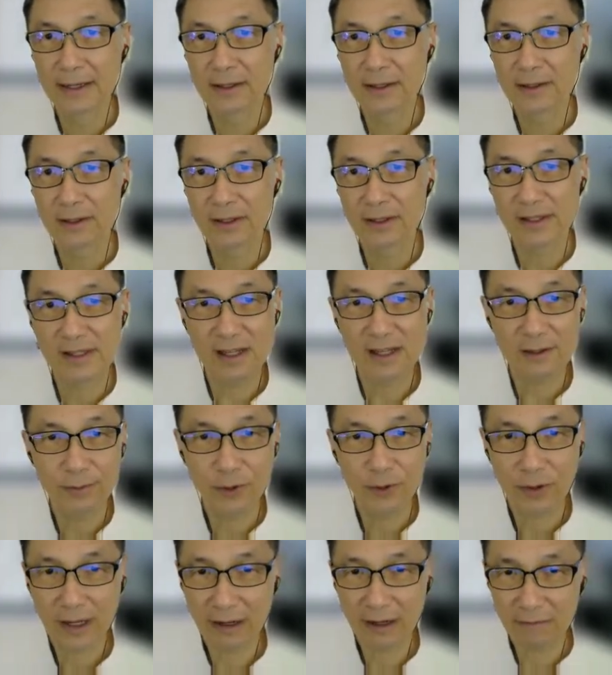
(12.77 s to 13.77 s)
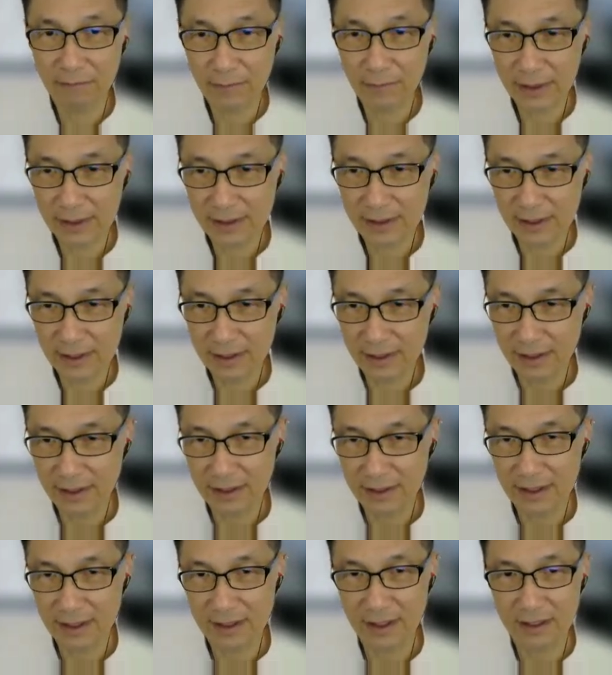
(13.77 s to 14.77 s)
The Singapore government
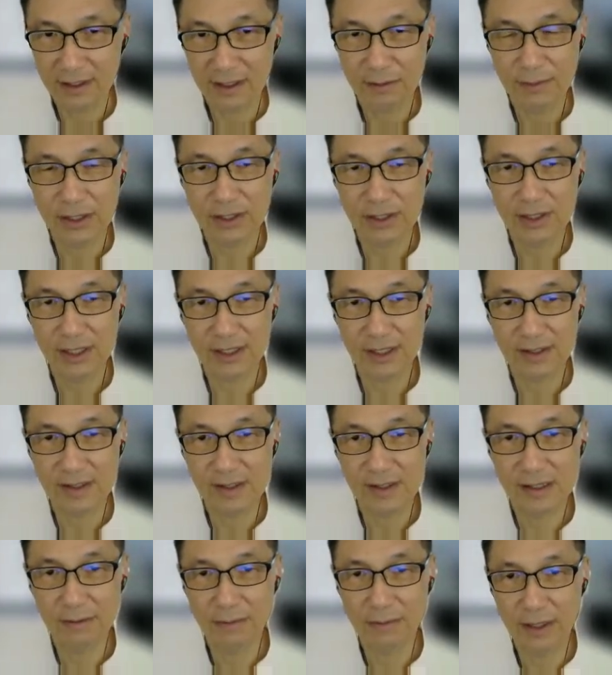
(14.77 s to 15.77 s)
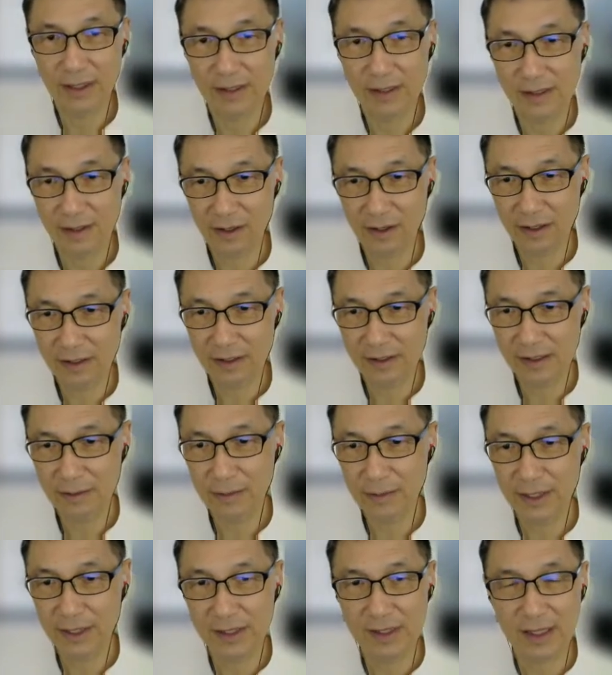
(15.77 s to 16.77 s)
commissioned a
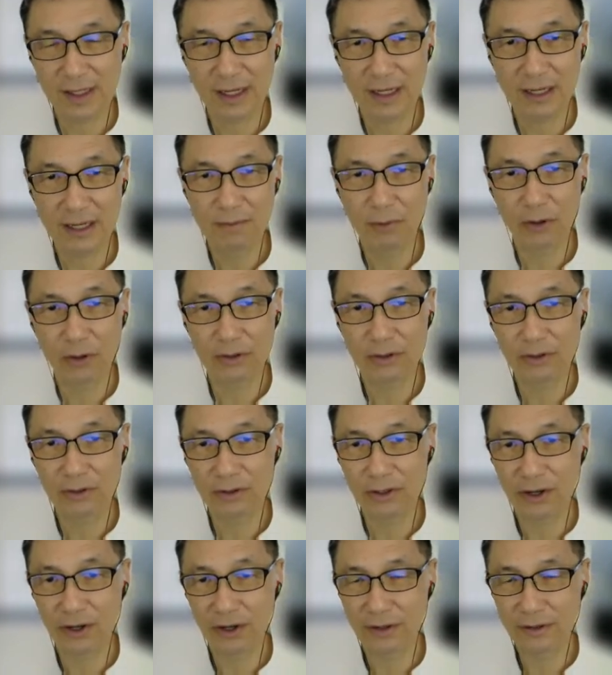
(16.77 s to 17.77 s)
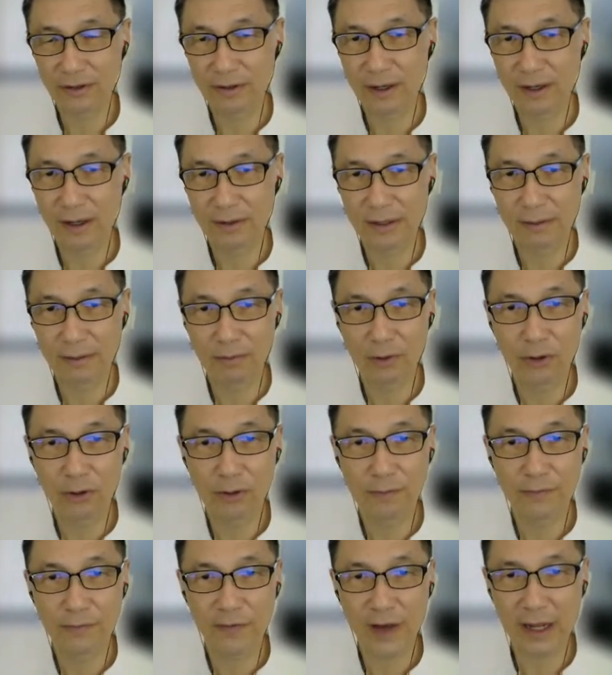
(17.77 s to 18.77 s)
similar study modeled on the
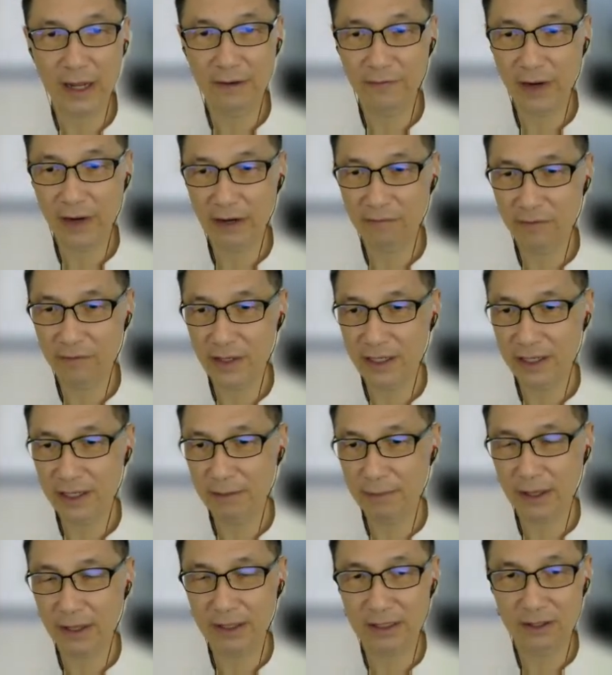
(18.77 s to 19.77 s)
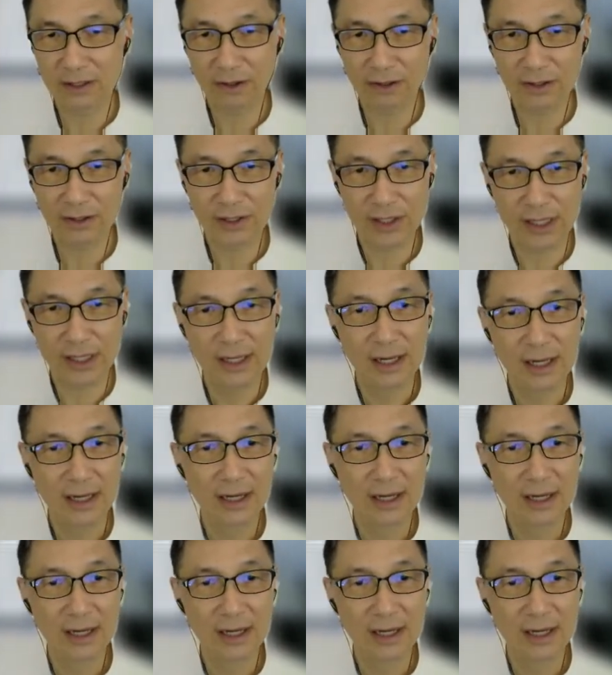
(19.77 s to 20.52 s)
Bloom and van Reenen methodology